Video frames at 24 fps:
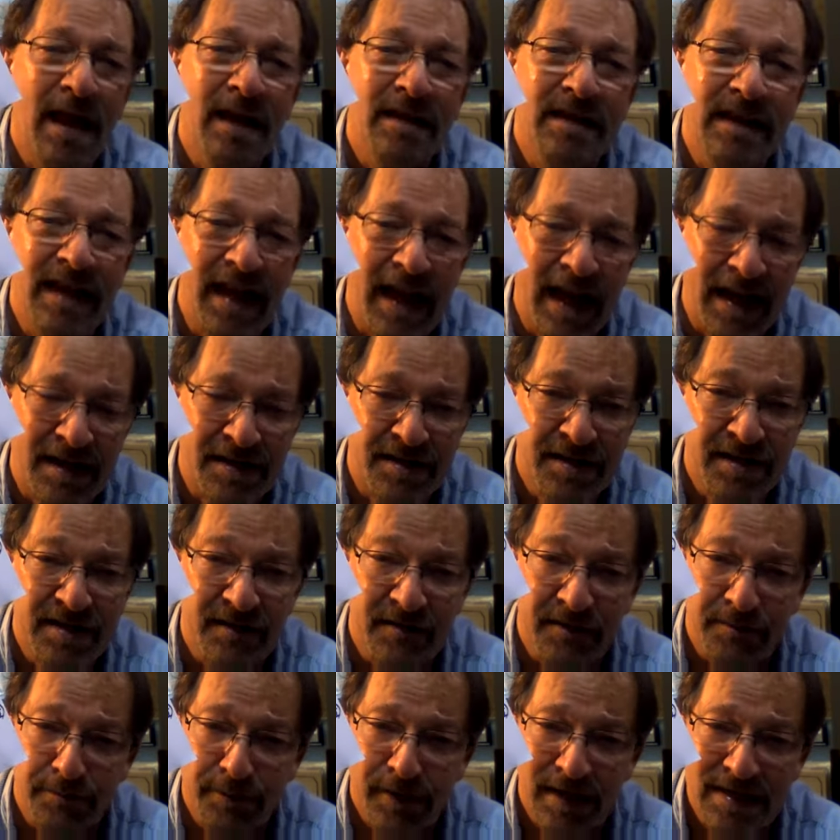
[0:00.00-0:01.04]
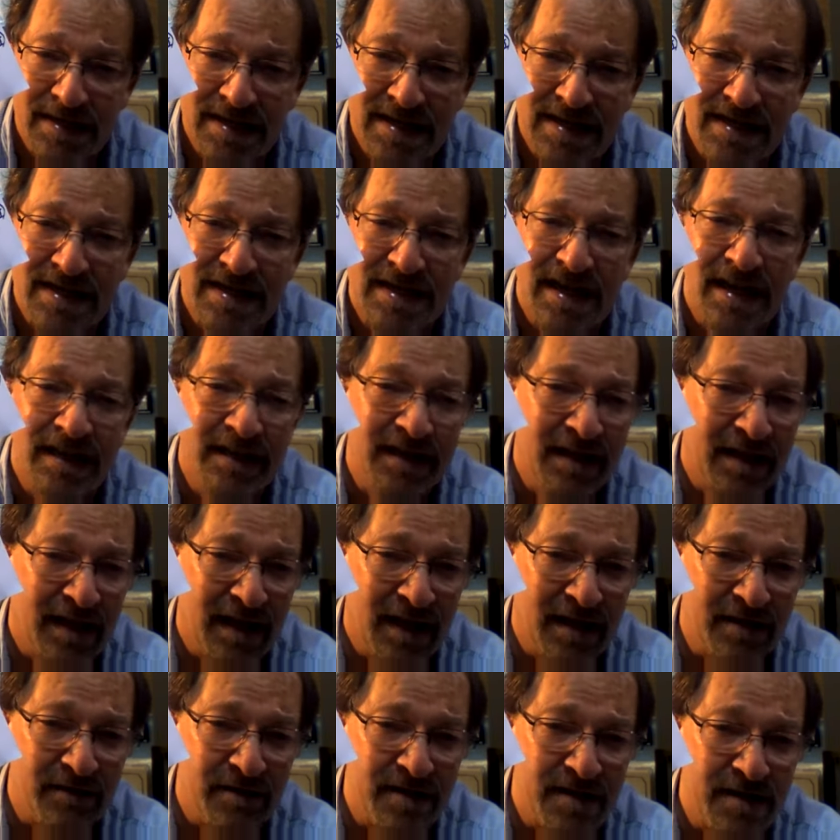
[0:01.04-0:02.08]
the actions of the president and the
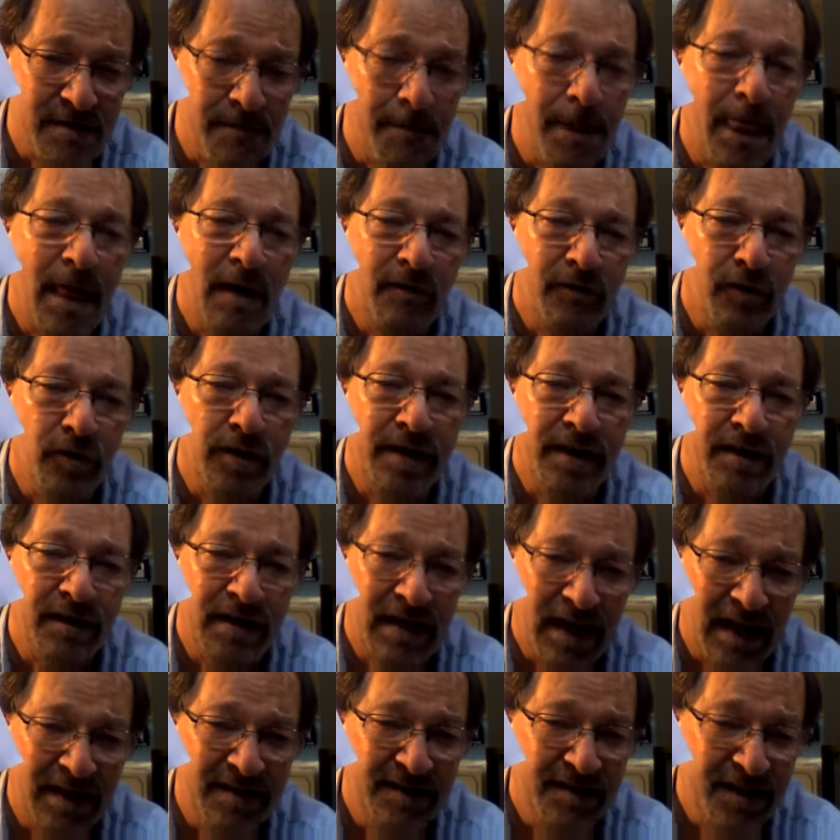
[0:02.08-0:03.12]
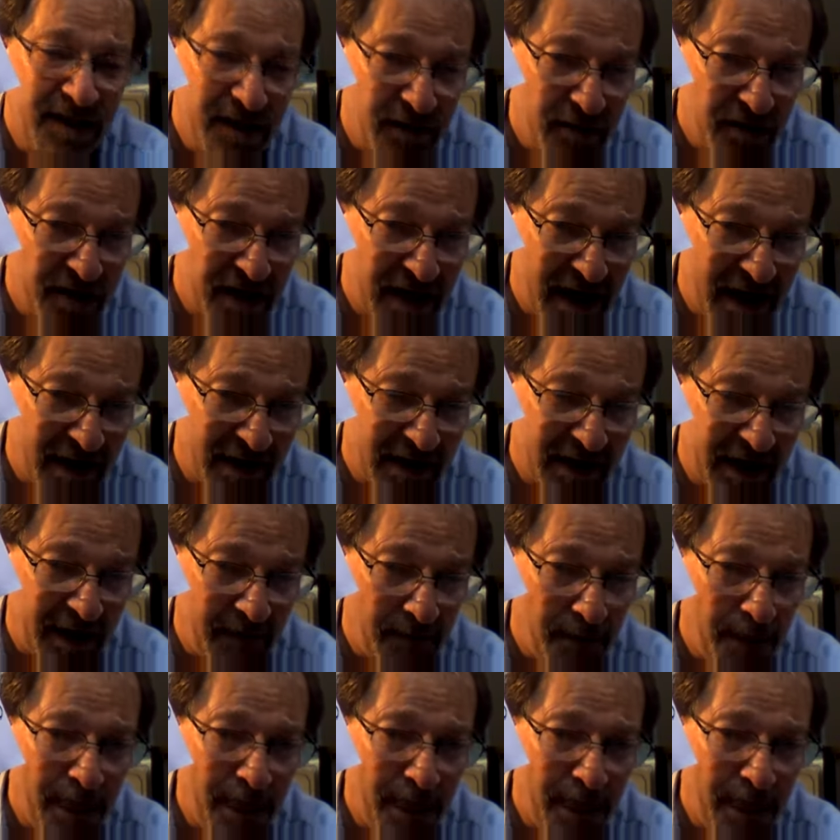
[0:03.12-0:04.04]
Congress for their constitutionality.